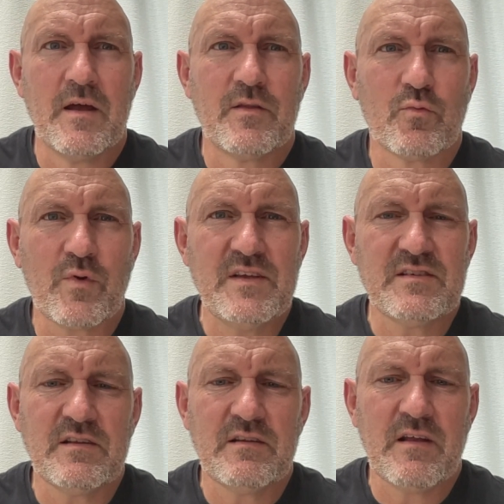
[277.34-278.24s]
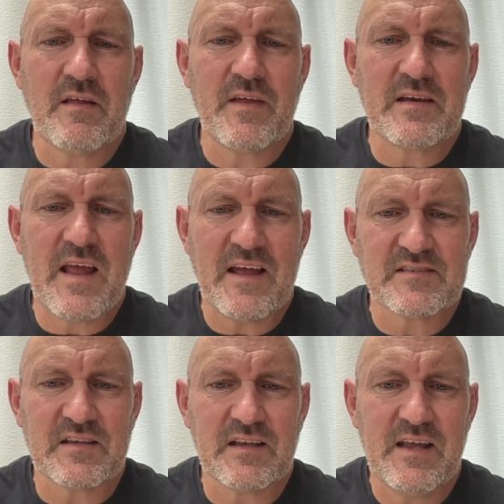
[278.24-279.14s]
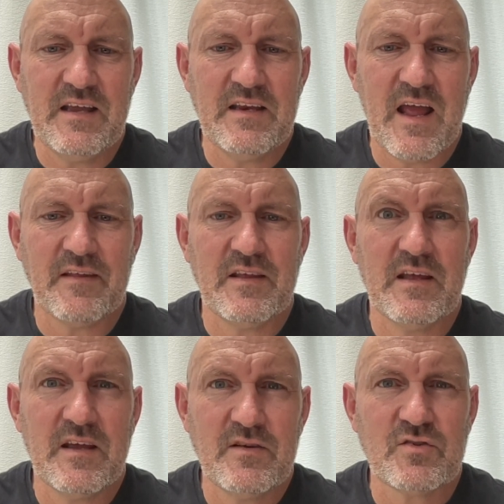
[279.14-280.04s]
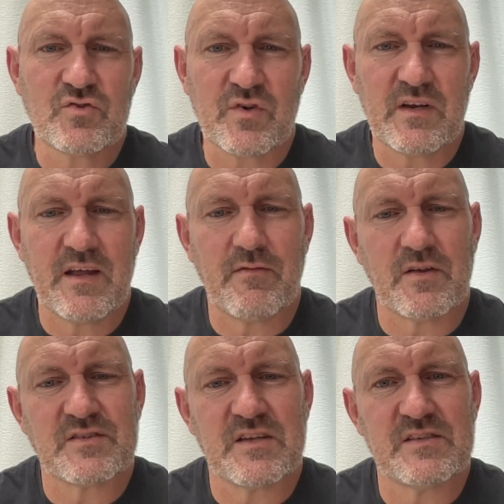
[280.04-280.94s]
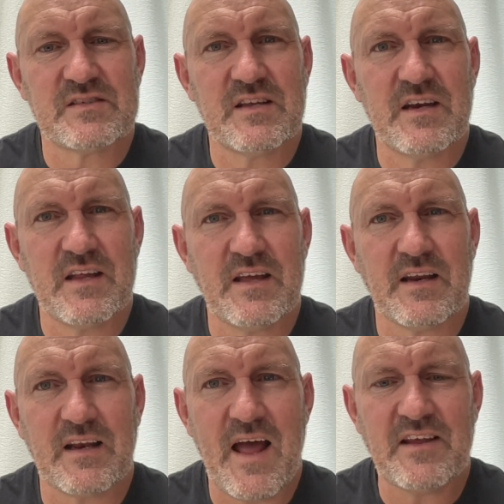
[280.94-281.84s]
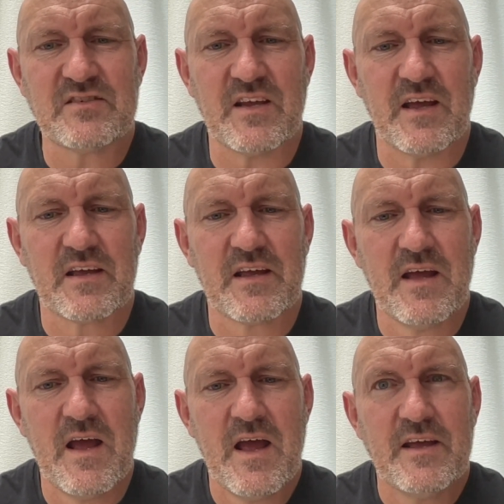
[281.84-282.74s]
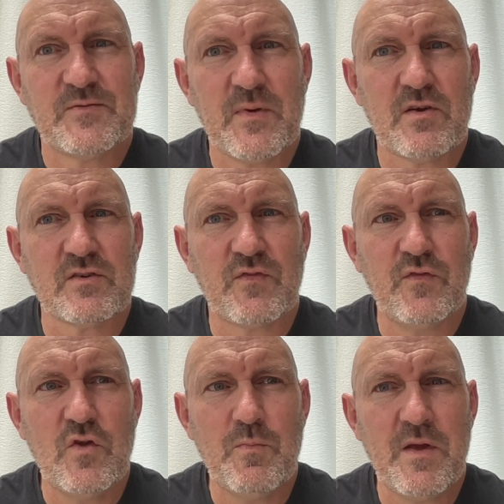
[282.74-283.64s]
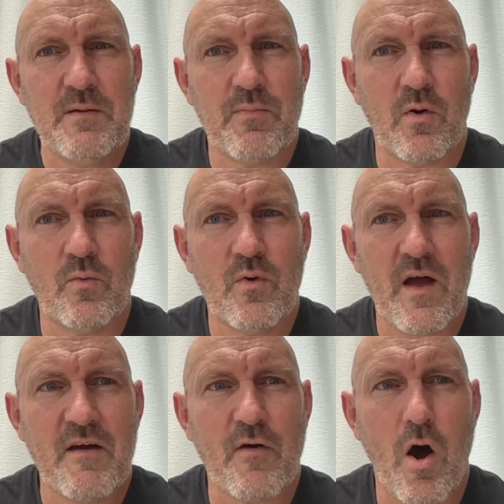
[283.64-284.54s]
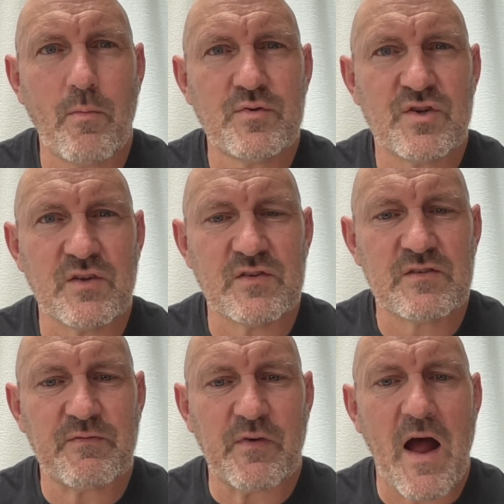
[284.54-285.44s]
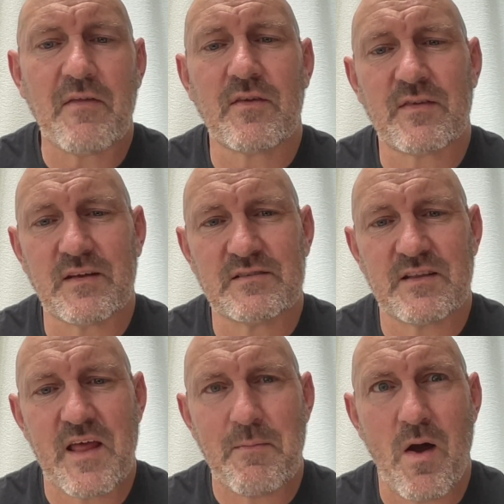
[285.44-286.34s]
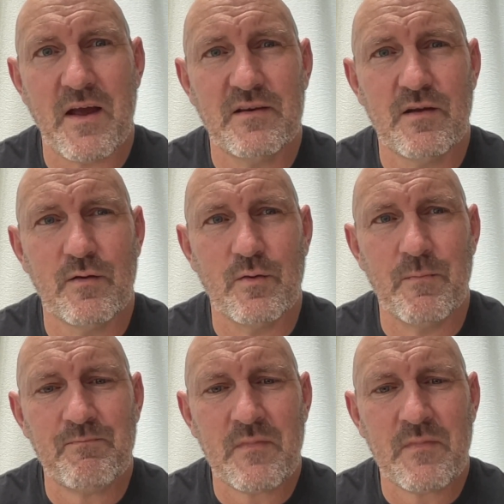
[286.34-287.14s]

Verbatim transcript: The reason that gasoline at the industry level is considered inelastic is because few people have options for other things that they might do.